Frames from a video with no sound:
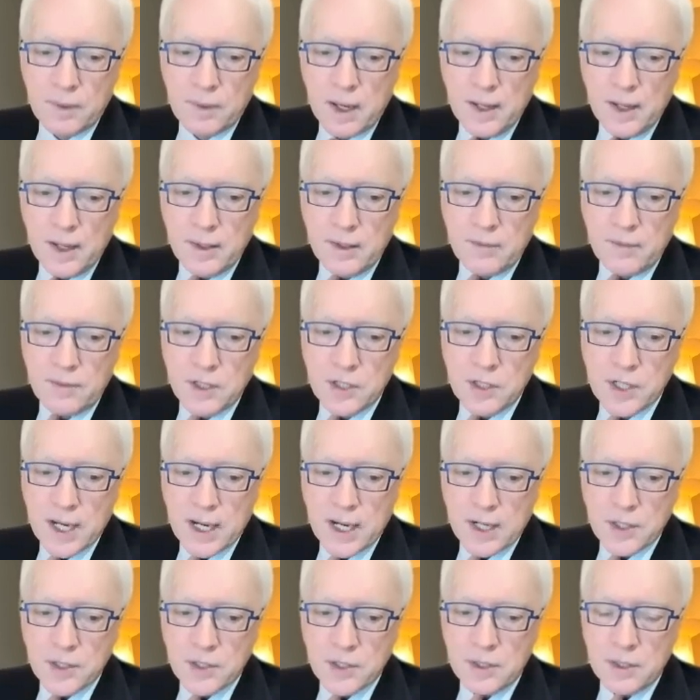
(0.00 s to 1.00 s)
kind of
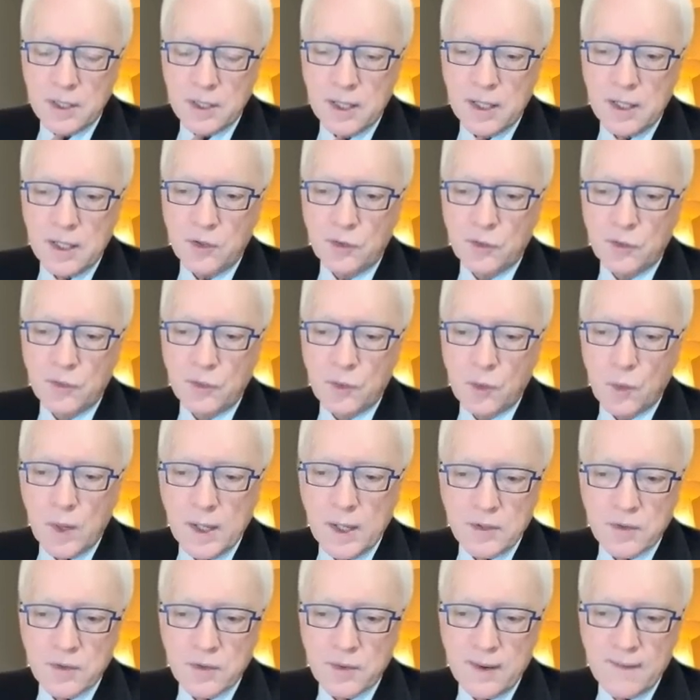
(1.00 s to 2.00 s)
injection is
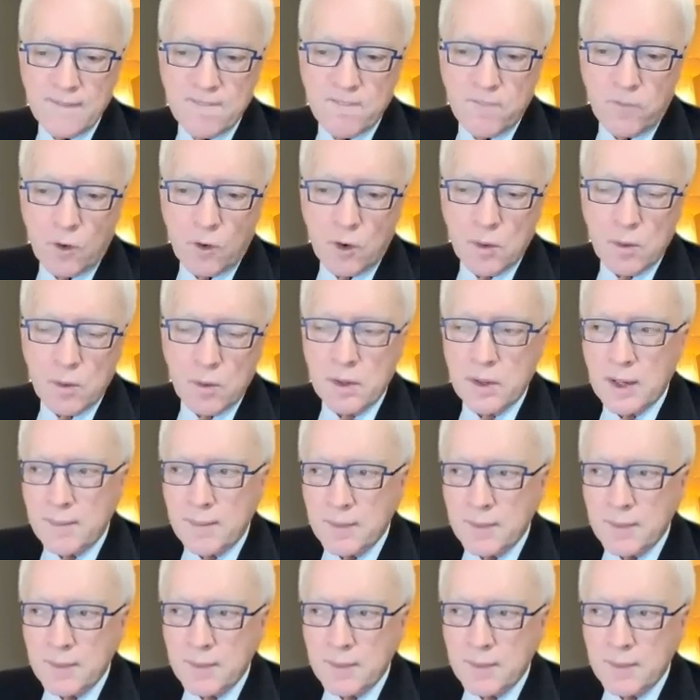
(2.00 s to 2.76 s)
quite straightforward.